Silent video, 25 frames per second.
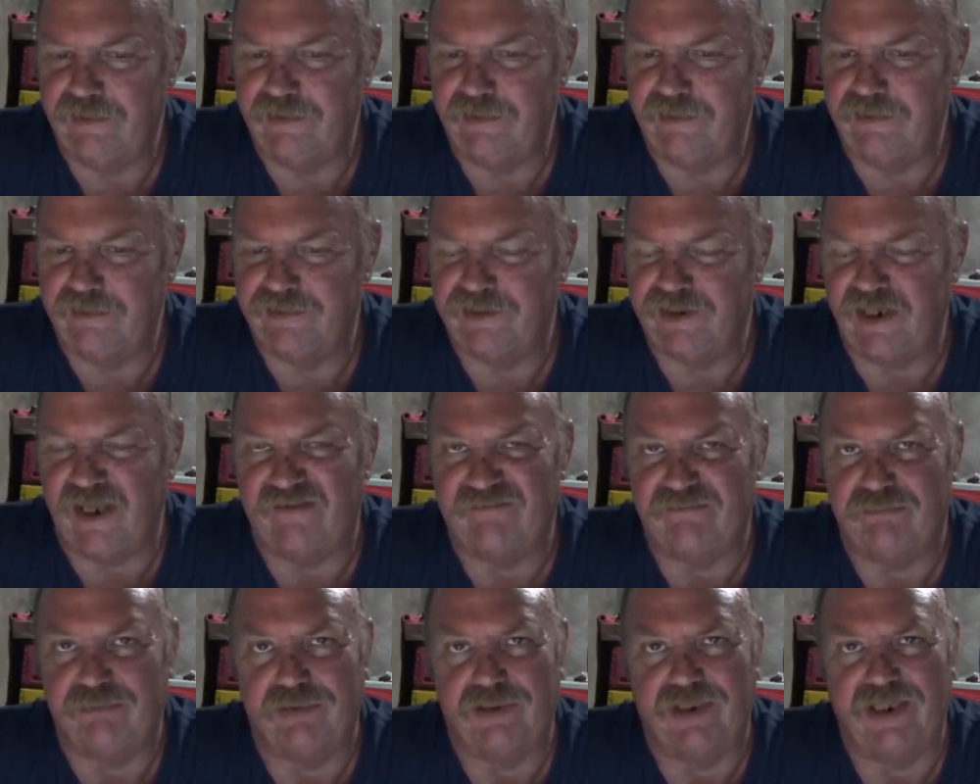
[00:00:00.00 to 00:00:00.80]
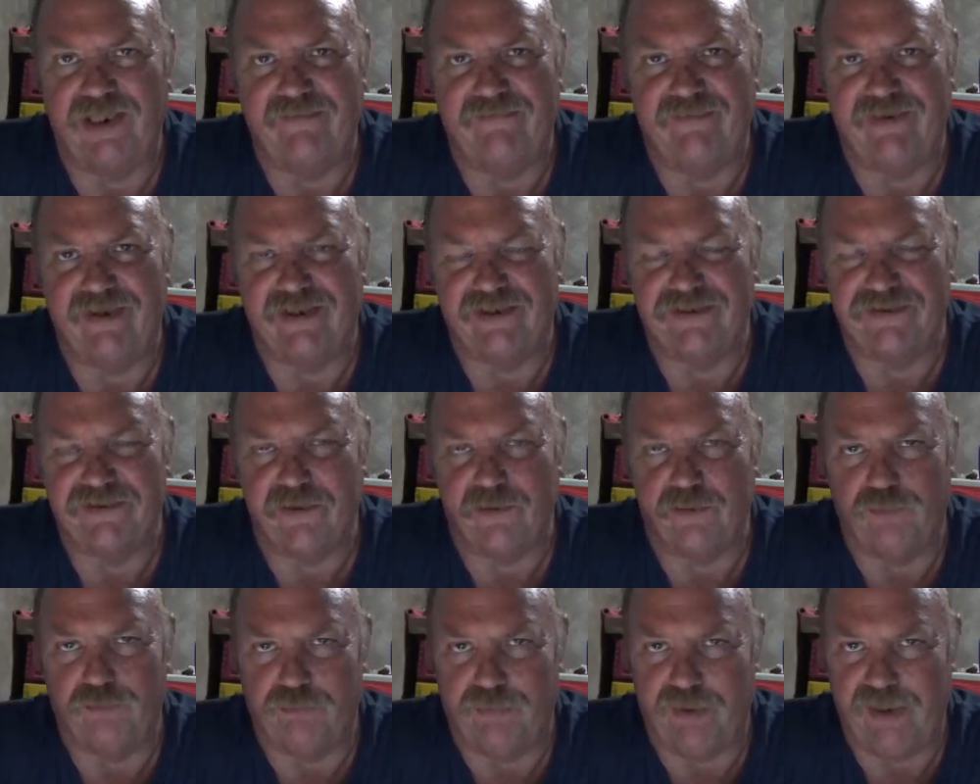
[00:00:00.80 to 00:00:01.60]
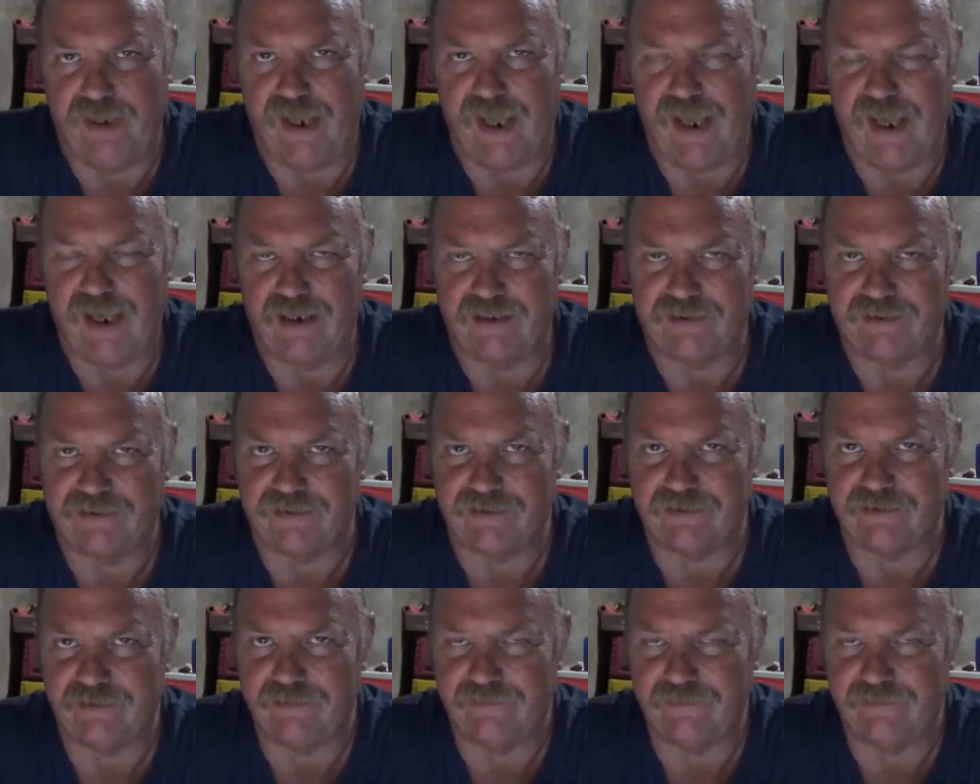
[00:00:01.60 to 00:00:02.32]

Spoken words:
Jeff believing his own BS.